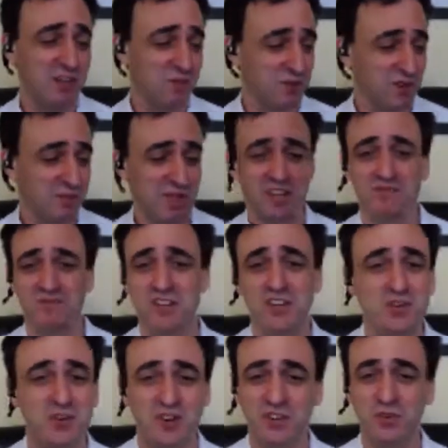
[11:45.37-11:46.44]
Want to make a video
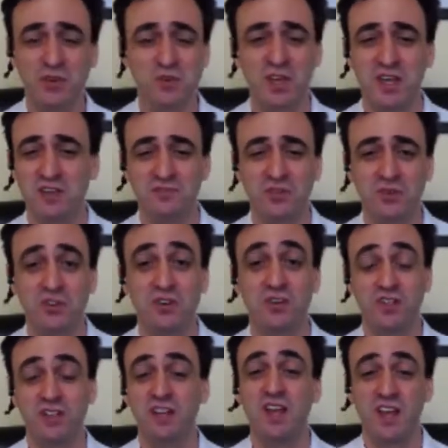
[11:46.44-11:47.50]
call the way we make a phone call,
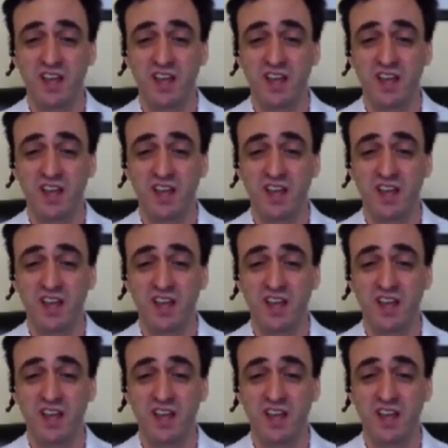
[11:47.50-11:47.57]
and,